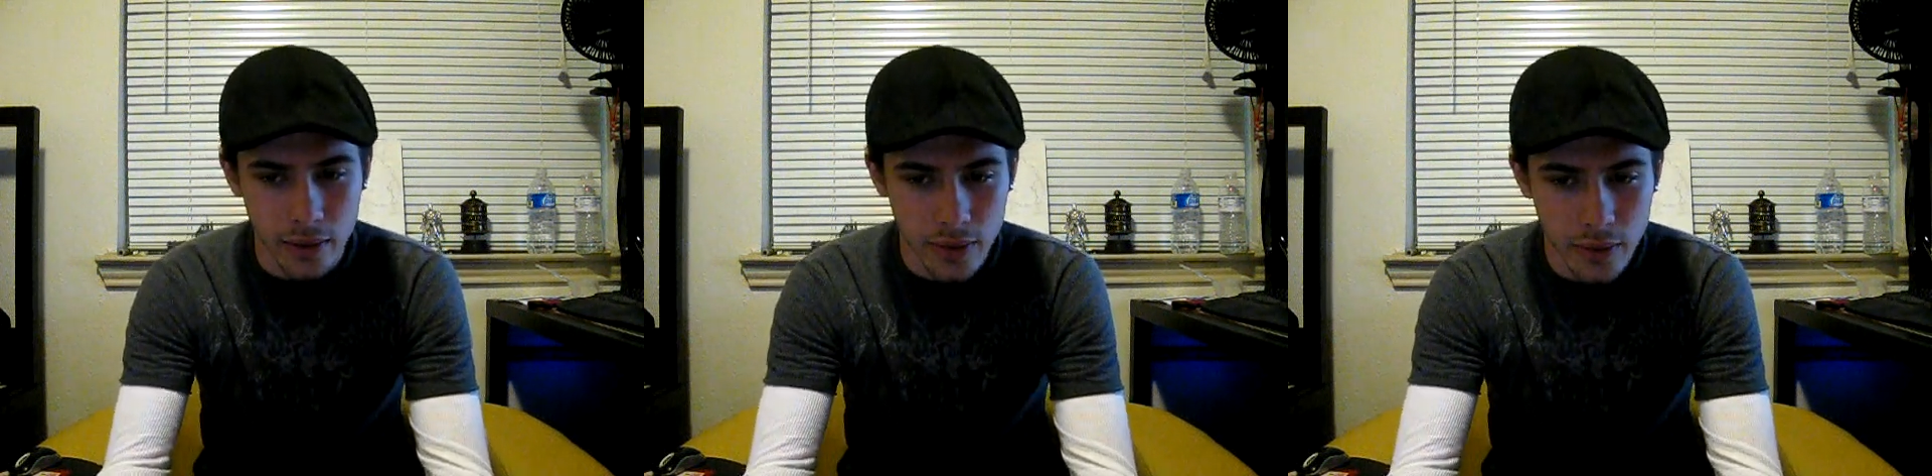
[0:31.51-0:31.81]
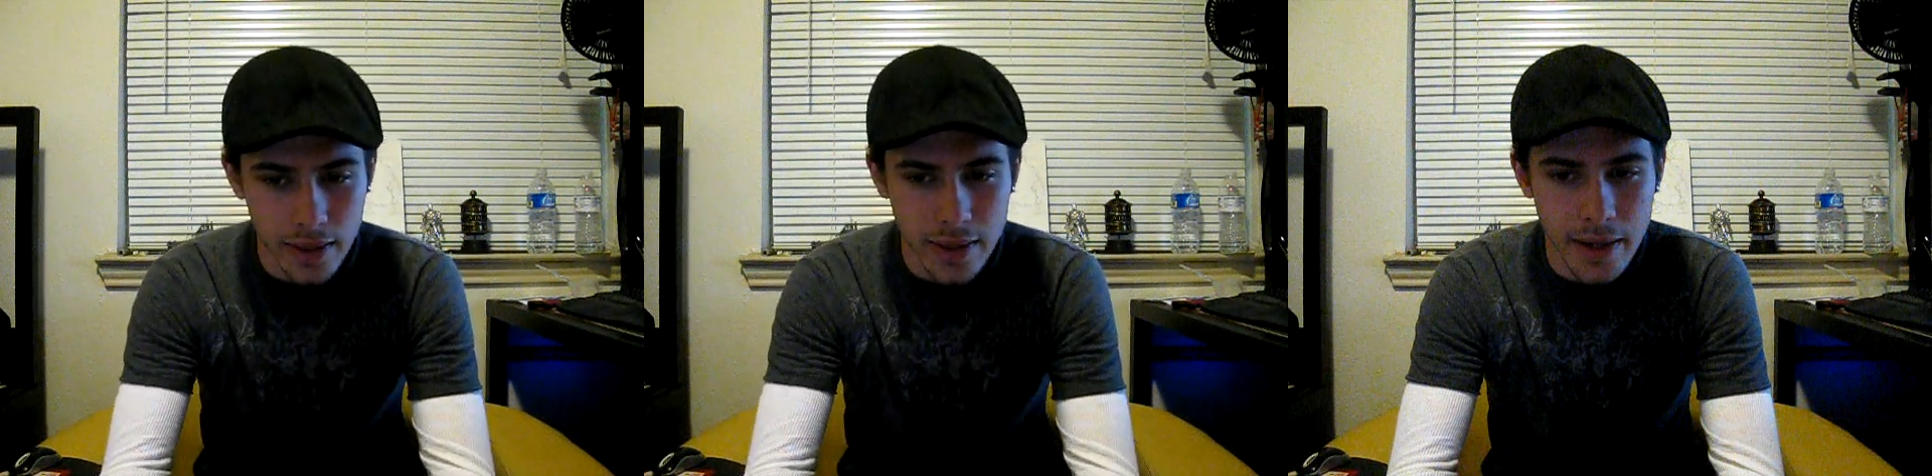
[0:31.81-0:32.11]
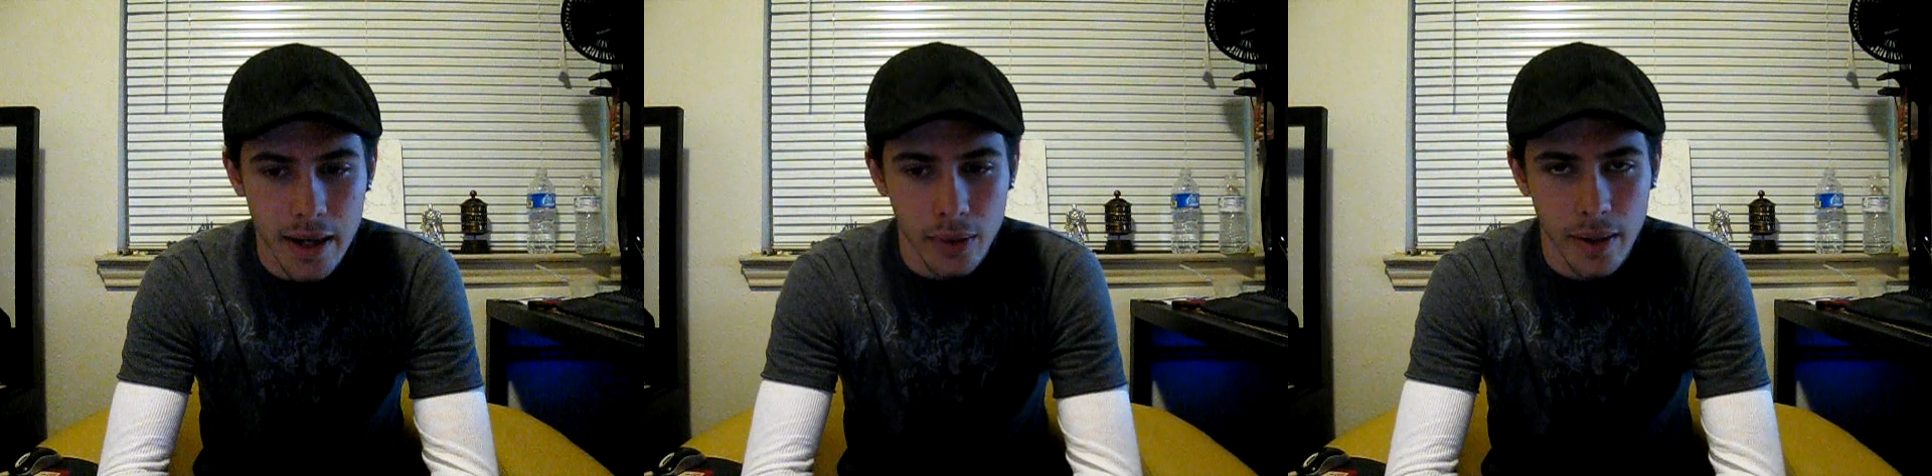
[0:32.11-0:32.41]
You need to
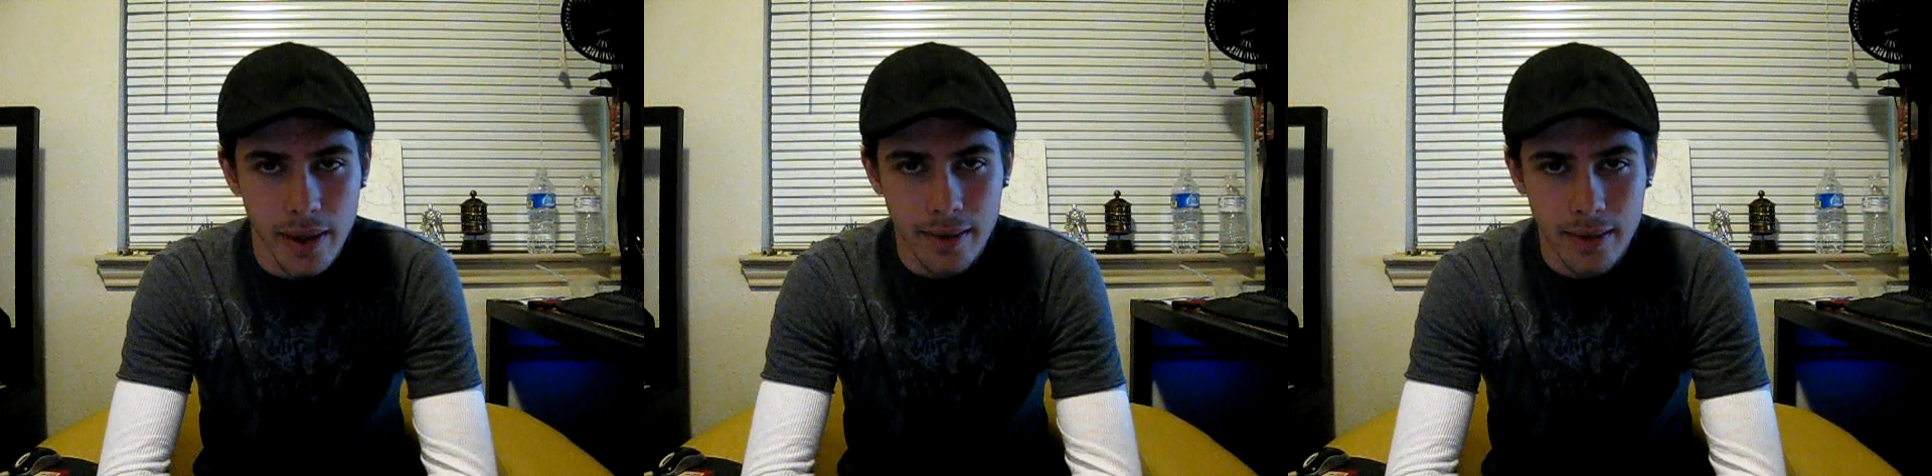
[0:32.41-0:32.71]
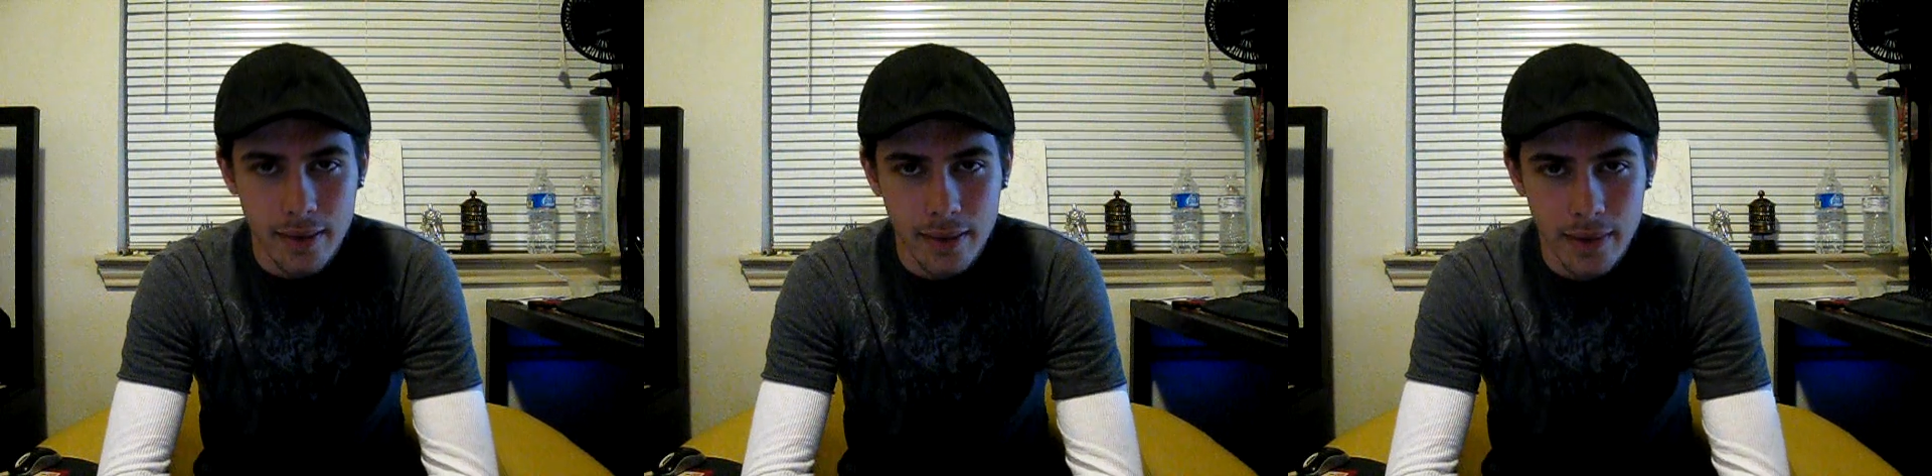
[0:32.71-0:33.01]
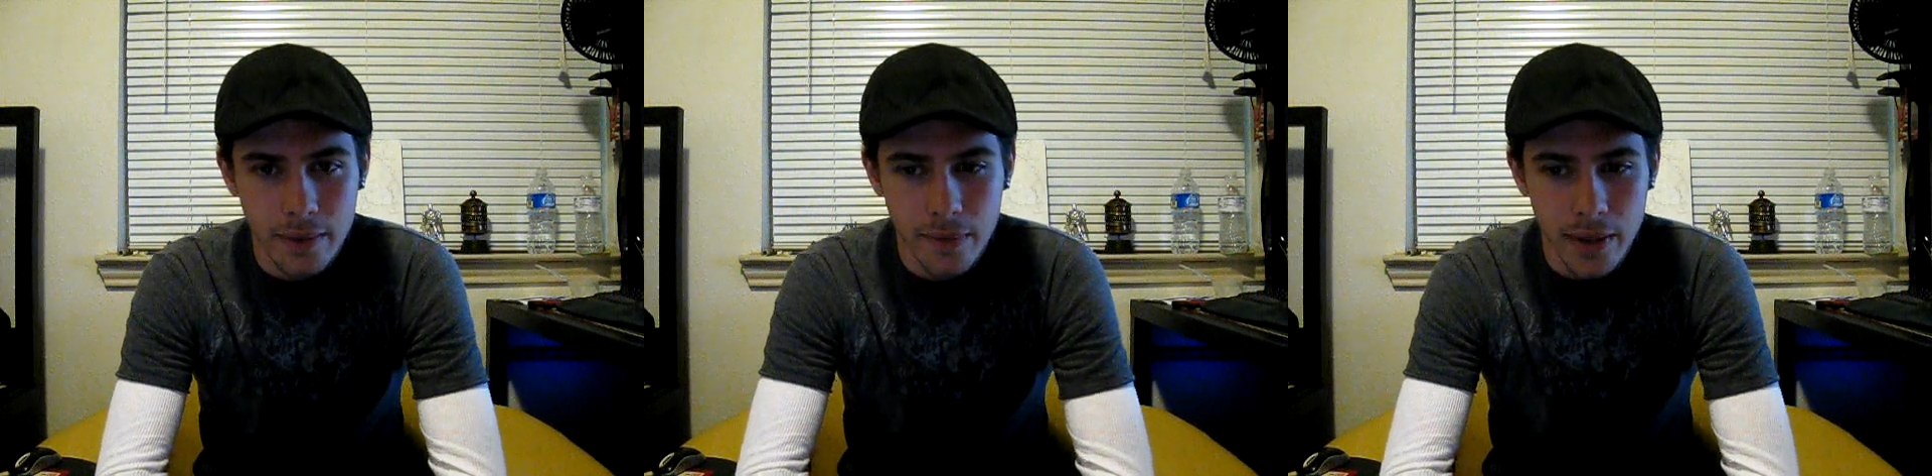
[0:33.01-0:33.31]
narrate
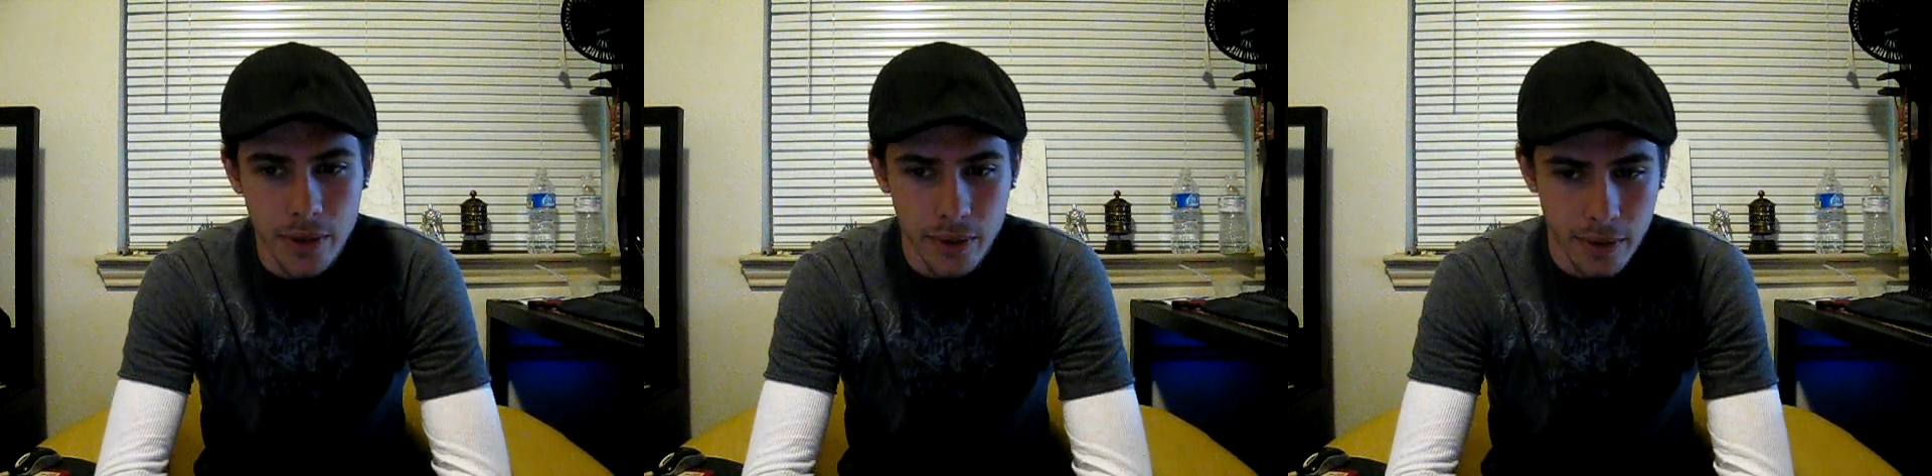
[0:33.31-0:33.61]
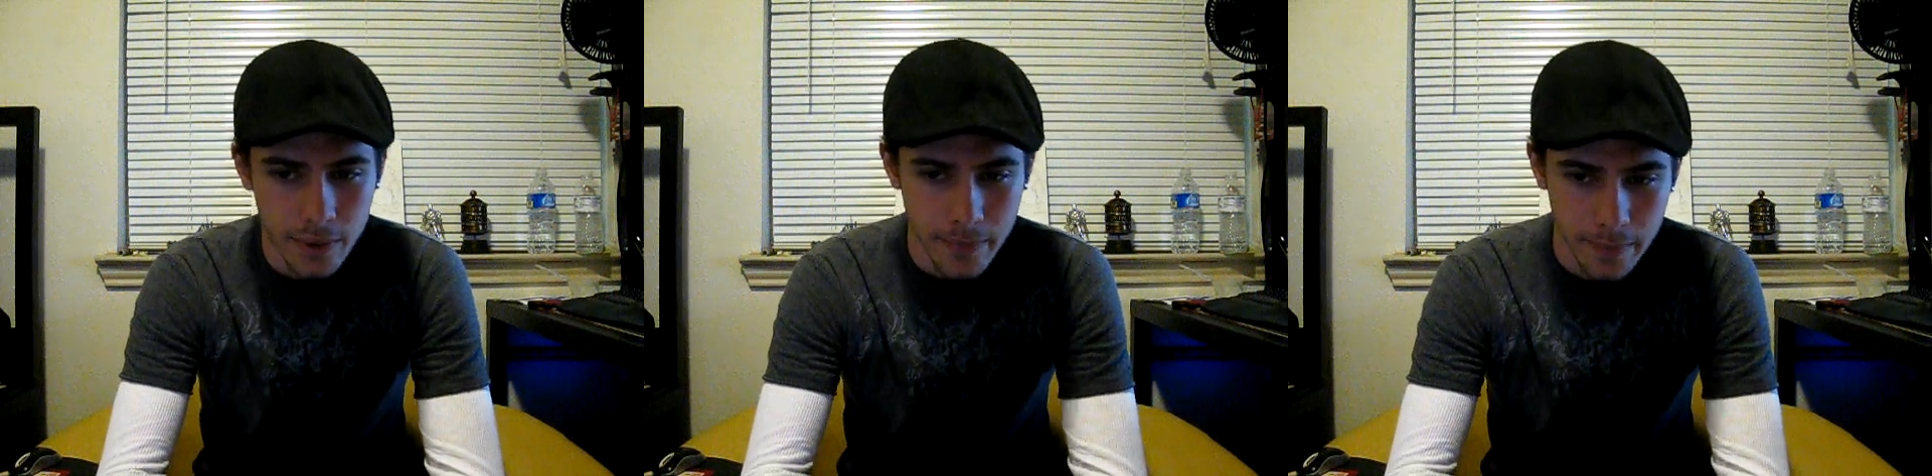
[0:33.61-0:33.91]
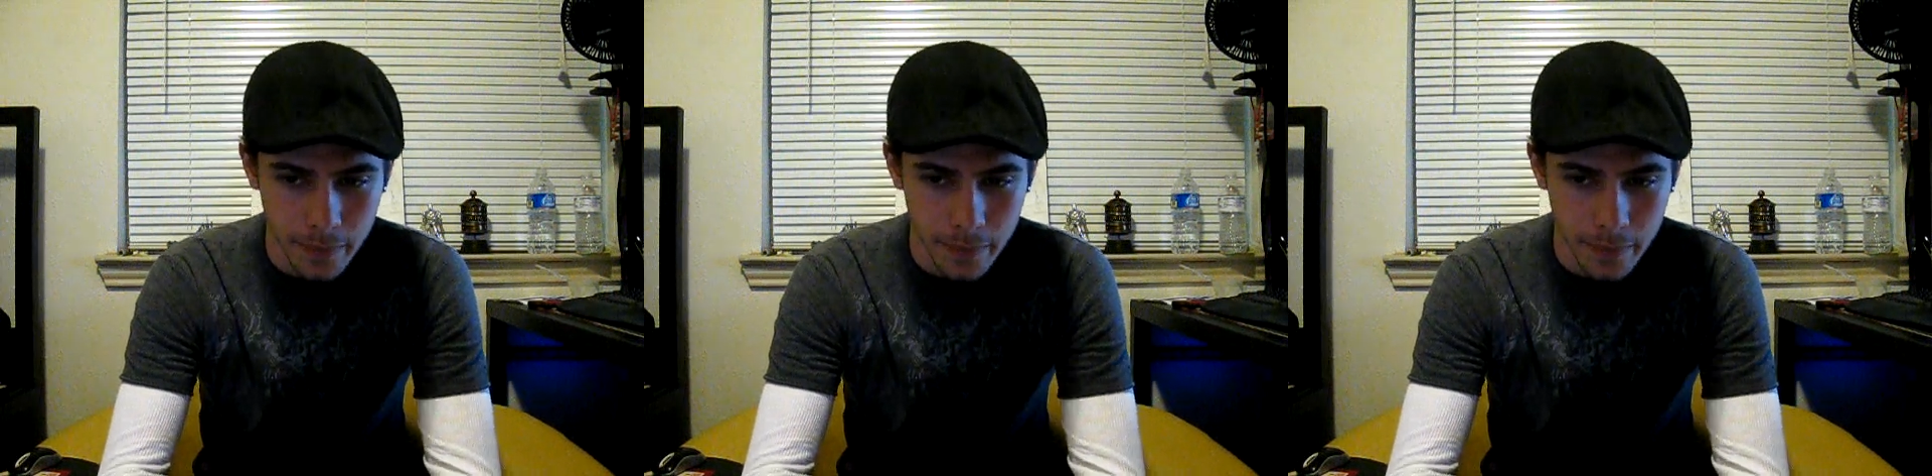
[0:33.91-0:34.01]
the adventure